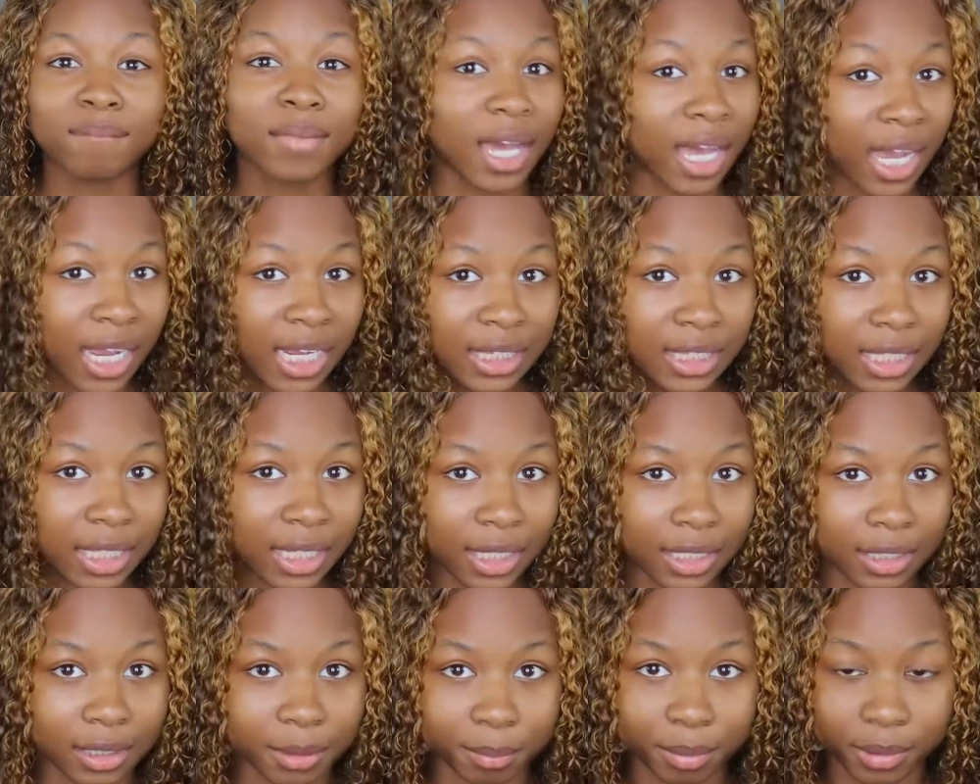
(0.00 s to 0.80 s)
I think
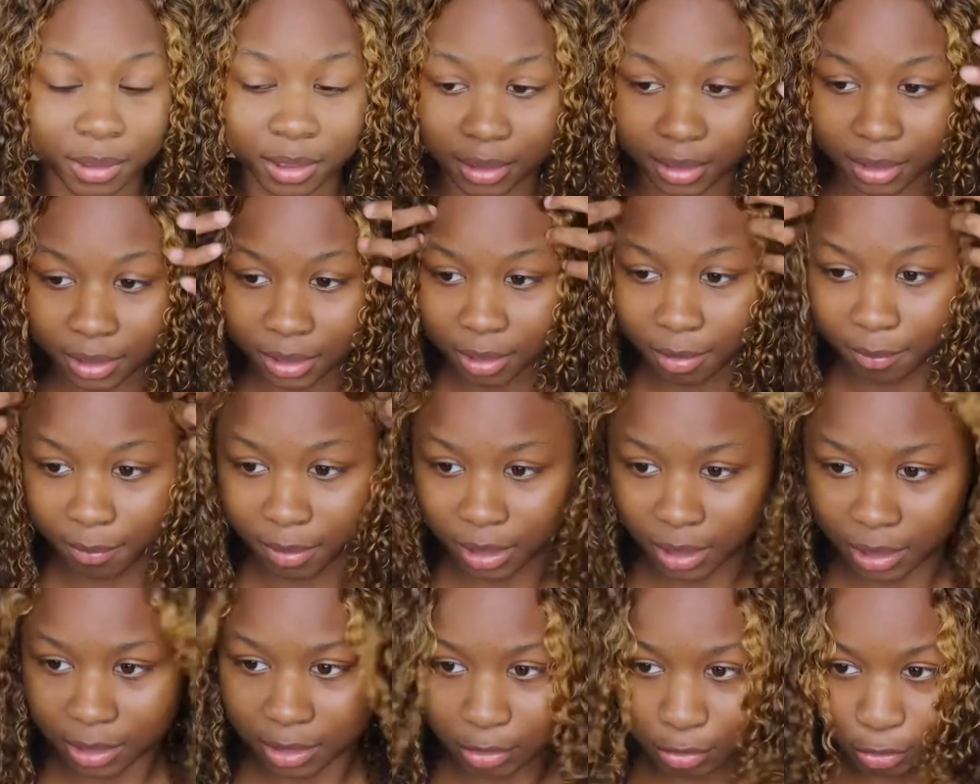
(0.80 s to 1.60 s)
I did pretty good. I
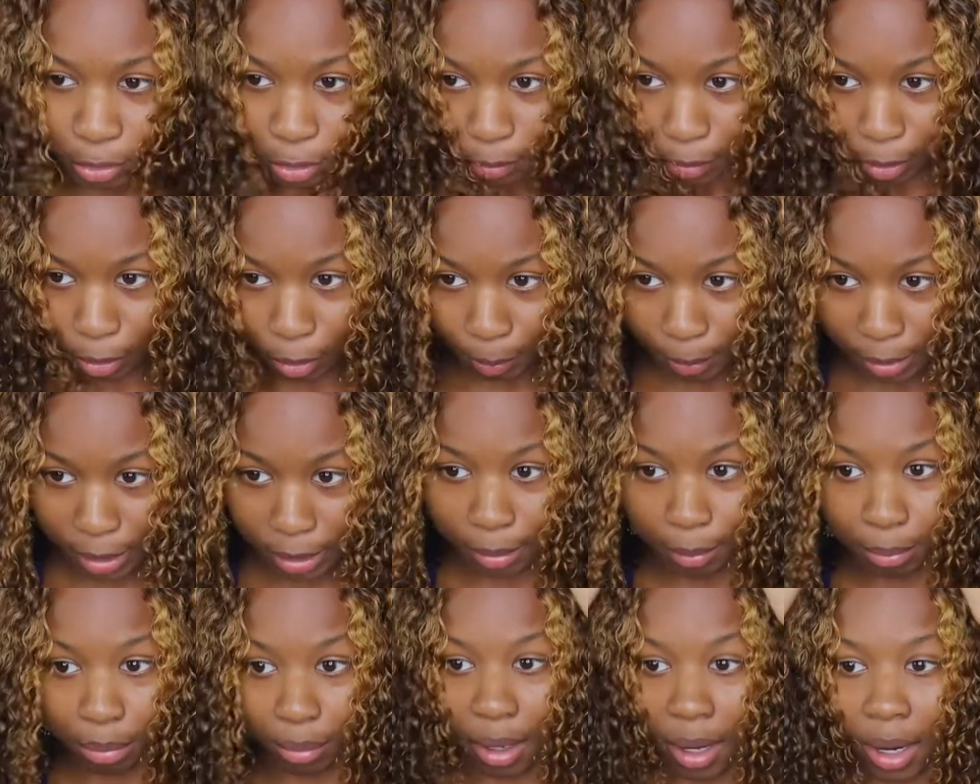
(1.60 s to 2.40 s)
mean, it's growing on me,
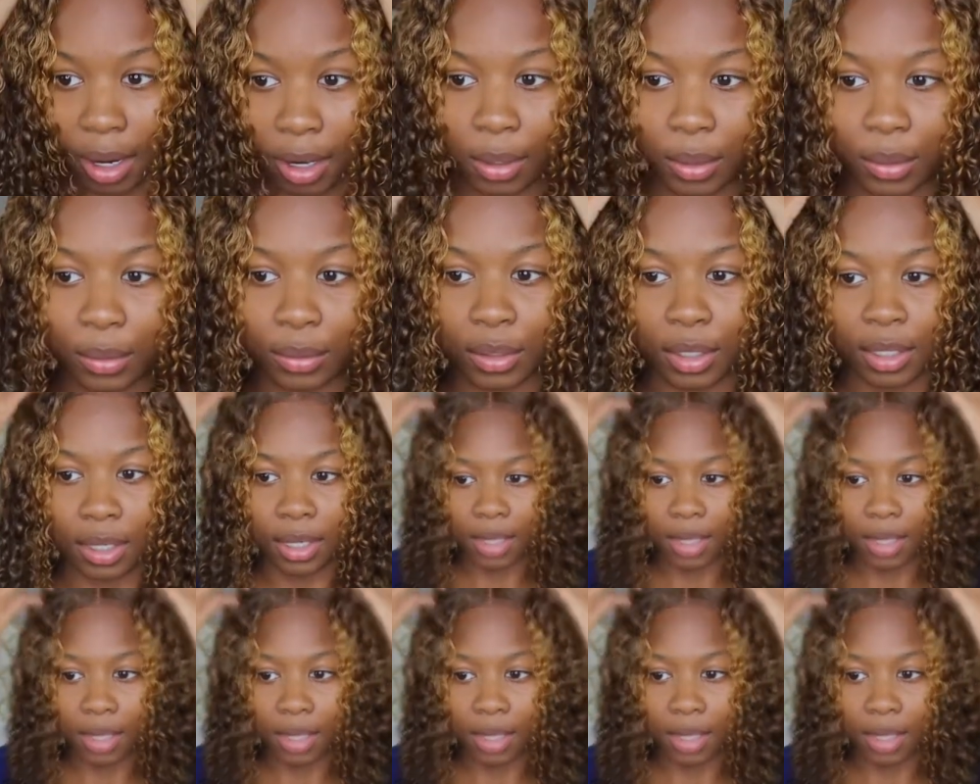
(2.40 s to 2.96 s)
the brown.